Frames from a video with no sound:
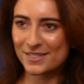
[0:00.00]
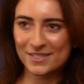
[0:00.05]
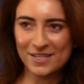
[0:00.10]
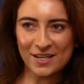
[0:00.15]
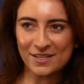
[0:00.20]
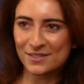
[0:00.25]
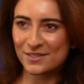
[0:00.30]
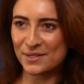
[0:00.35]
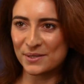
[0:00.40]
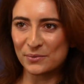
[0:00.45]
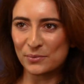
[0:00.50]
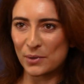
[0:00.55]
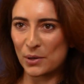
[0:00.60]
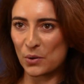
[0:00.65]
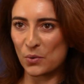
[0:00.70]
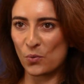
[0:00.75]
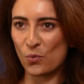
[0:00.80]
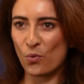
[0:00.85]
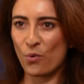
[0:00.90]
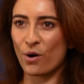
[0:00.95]
testing
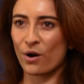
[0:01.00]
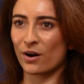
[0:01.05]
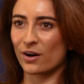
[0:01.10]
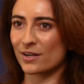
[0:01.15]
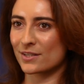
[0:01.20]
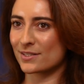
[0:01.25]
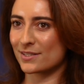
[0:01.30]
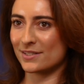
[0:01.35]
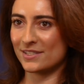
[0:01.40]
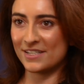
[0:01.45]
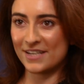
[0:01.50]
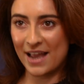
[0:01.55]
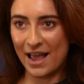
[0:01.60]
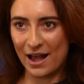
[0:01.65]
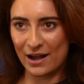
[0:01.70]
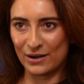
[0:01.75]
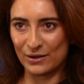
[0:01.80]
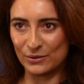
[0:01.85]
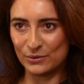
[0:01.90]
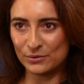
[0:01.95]
what works
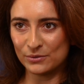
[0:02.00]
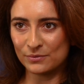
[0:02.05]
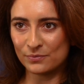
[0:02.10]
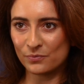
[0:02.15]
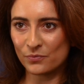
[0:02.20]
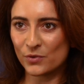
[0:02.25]
now,